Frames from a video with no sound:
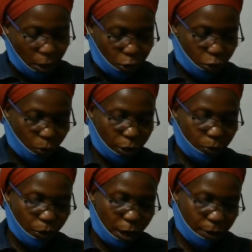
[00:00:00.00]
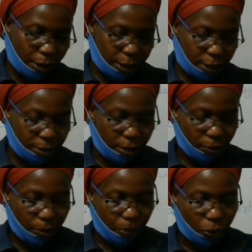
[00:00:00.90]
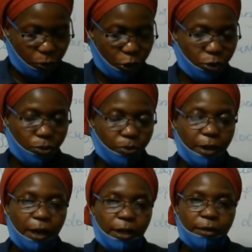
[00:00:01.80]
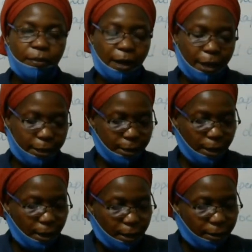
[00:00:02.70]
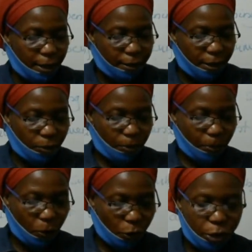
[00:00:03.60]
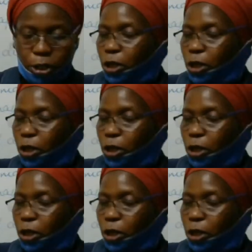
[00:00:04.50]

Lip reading: So when we are writing the report, we should bear in mind that the report